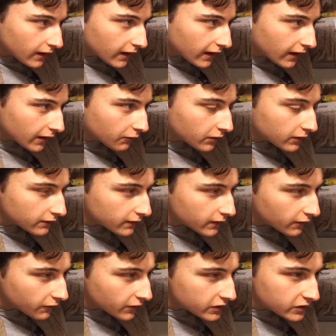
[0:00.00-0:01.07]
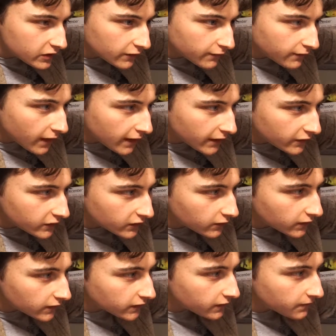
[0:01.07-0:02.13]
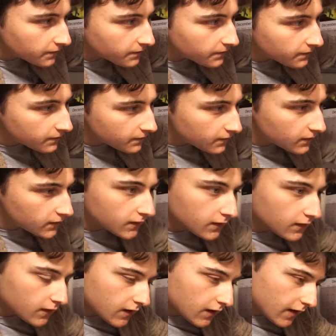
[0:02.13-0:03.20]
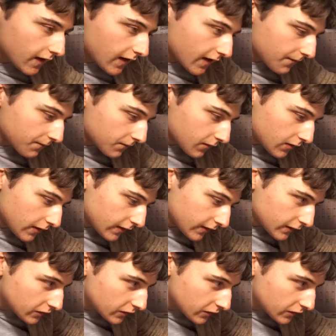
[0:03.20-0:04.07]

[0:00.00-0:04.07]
one of the original fire toas in the